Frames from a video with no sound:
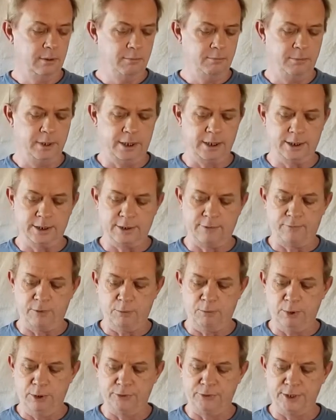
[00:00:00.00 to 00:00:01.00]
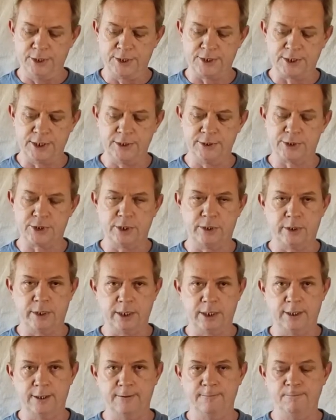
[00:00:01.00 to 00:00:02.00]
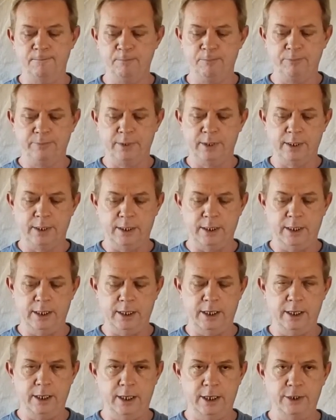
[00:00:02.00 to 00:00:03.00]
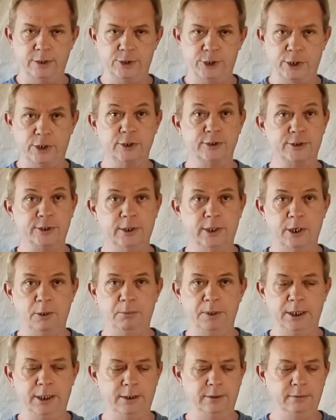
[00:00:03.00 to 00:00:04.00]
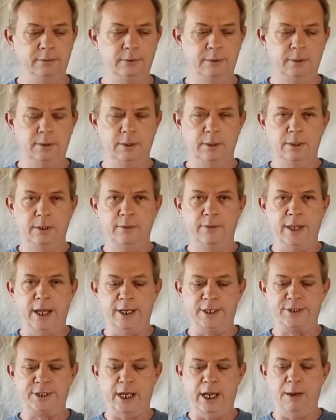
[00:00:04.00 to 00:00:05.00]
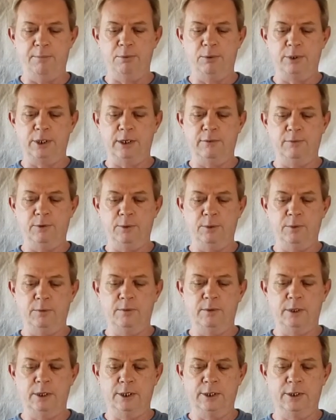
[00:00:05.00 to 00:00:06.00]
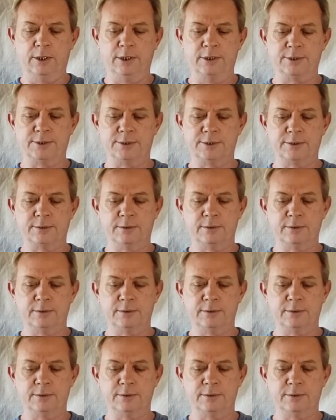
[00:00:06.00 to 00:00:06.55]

Because if you put this insert in, it jiggles a little bit. That tape will give you clearance.